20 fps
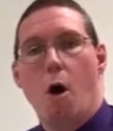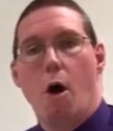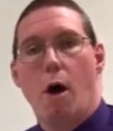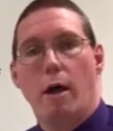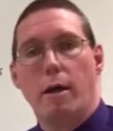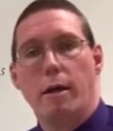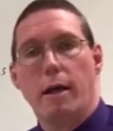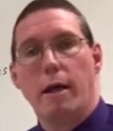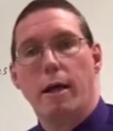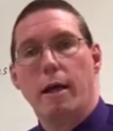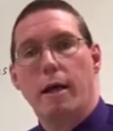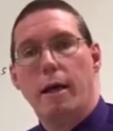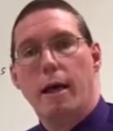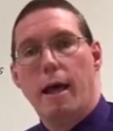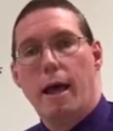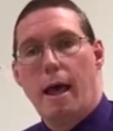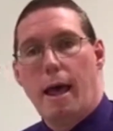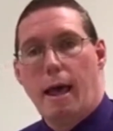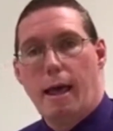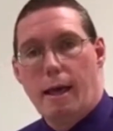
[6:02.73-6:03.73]
on
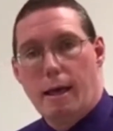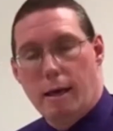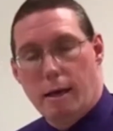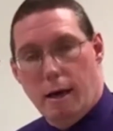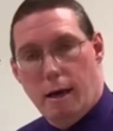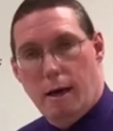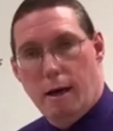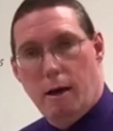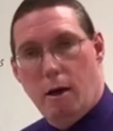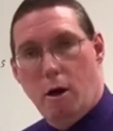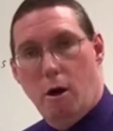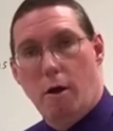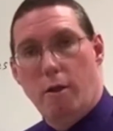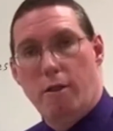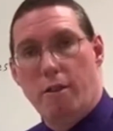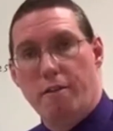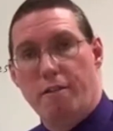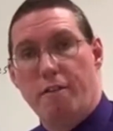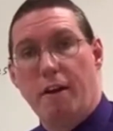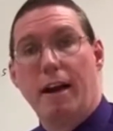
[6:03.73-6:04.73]

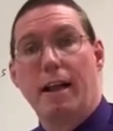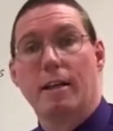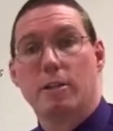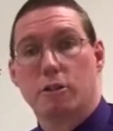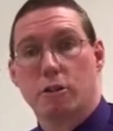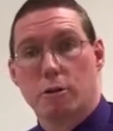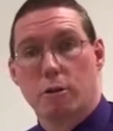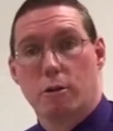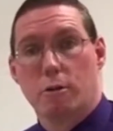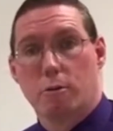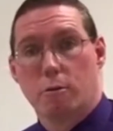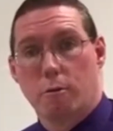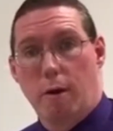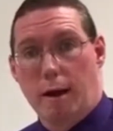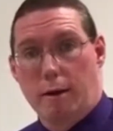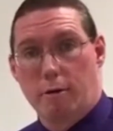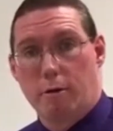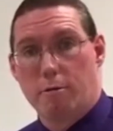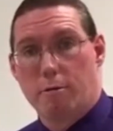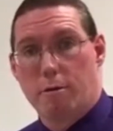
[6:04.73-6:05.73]
the financial
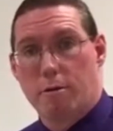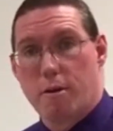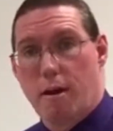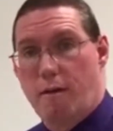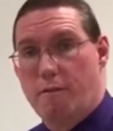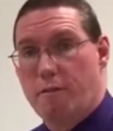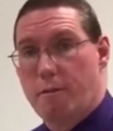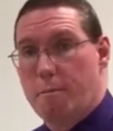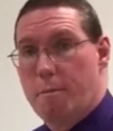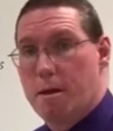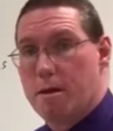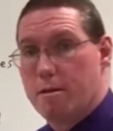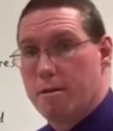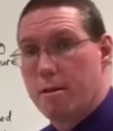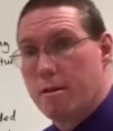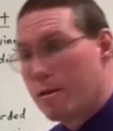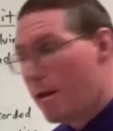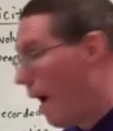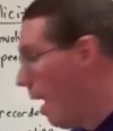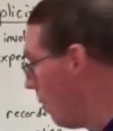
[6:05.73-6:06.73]
records of the
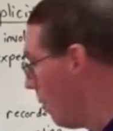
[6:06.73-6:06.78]
business.